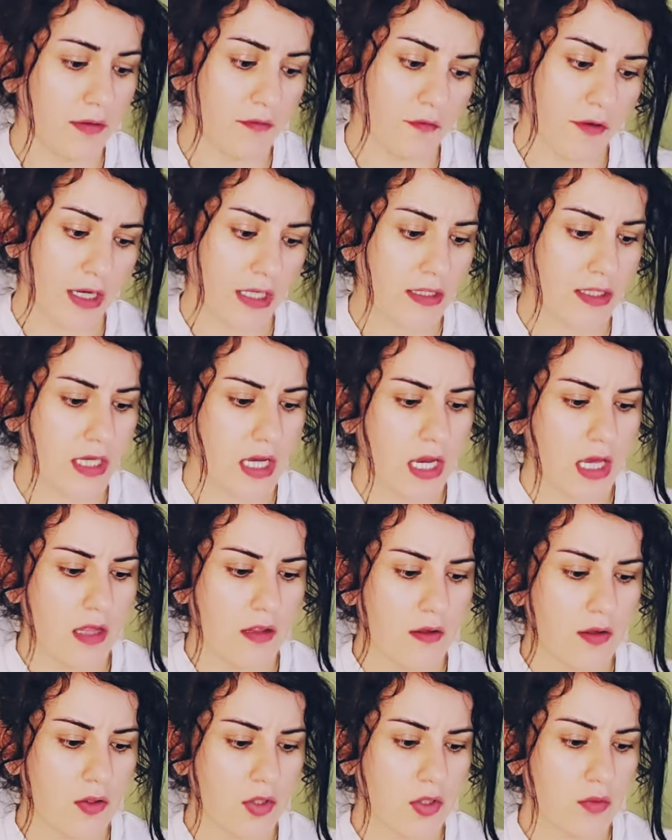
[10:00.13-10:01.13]
fact,
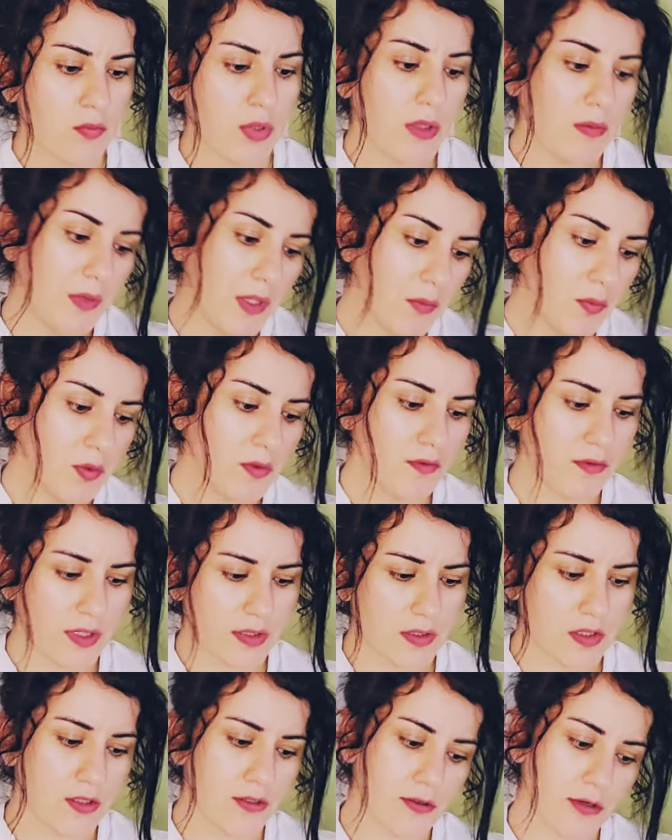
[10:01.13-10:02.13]
there could be people
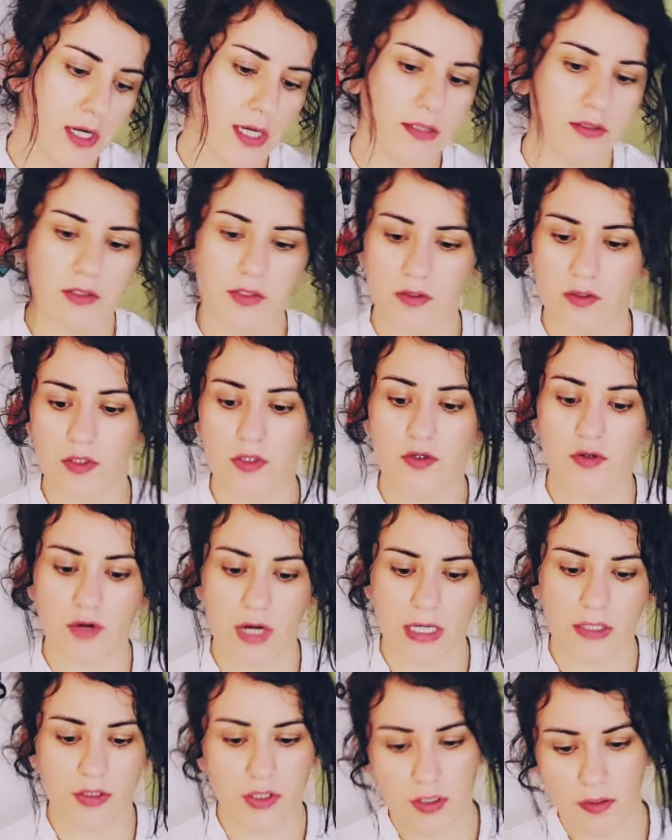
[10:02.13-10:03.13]
that are trying to
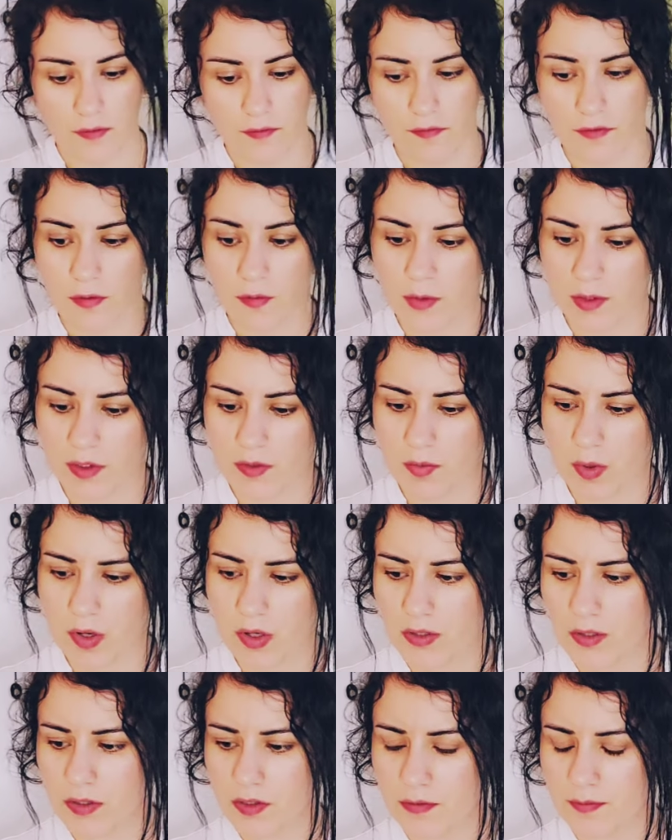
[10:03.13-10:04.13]
distract you from this
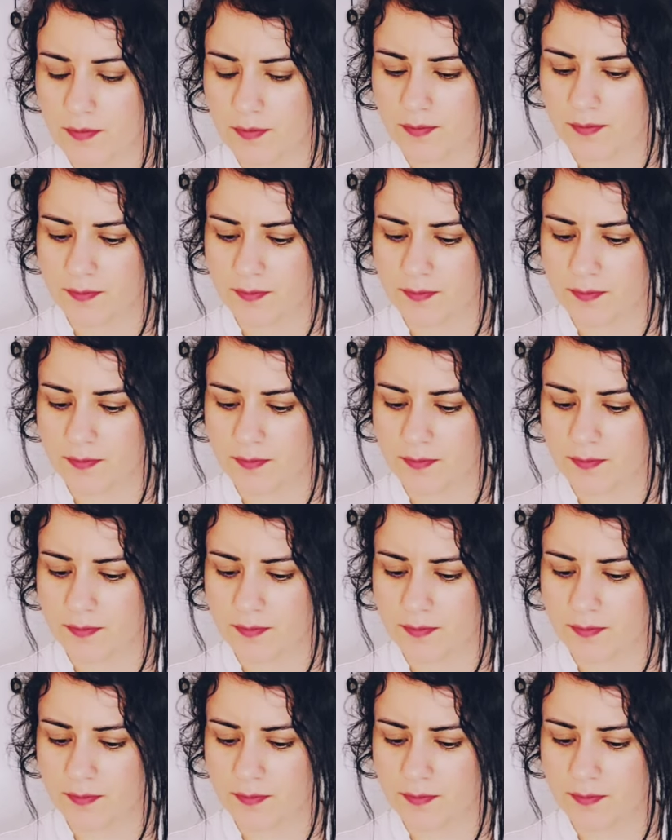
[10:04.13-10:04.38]
person.